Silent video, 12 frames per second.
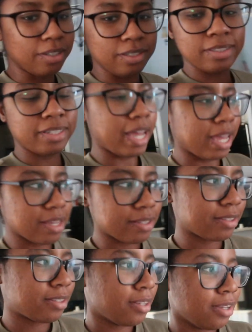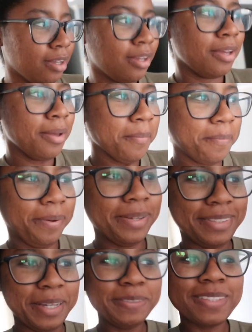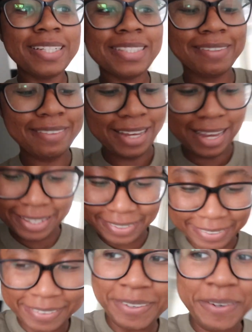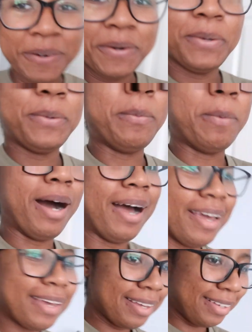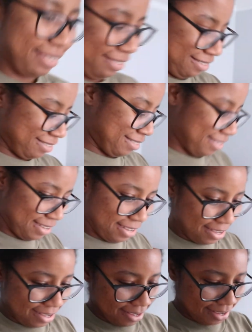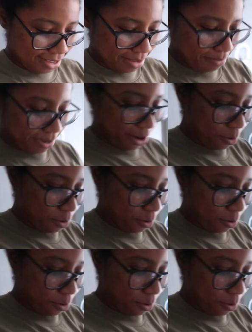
and it's nice, but sometimes I'm like, why? But